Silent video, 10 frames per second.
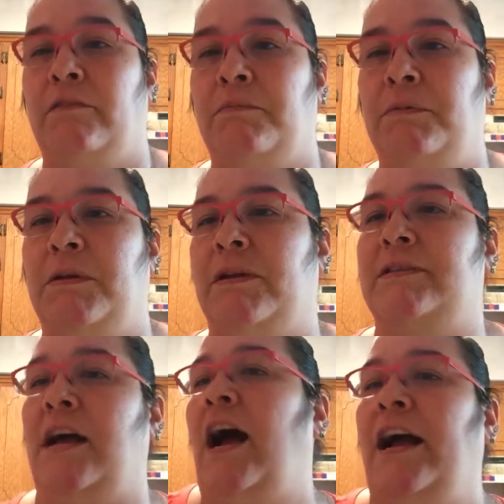hang with me
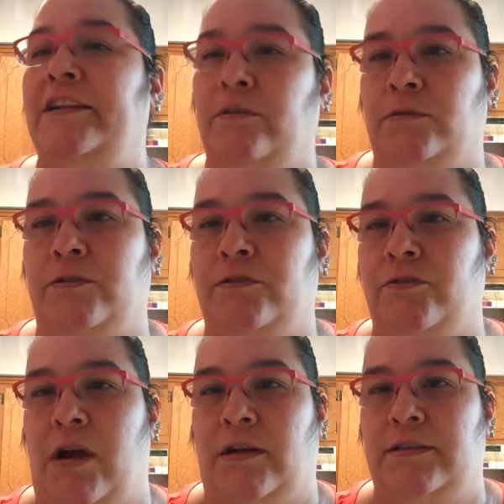because I don't do
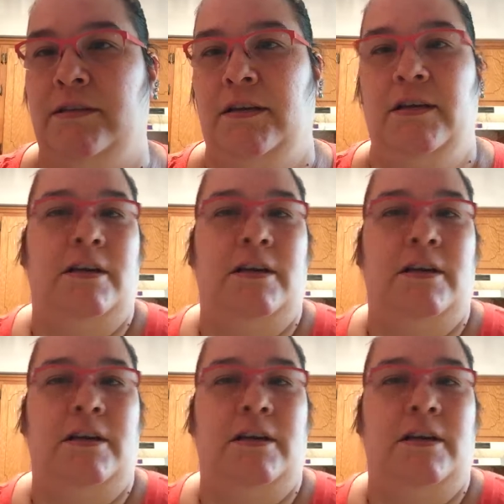drugs.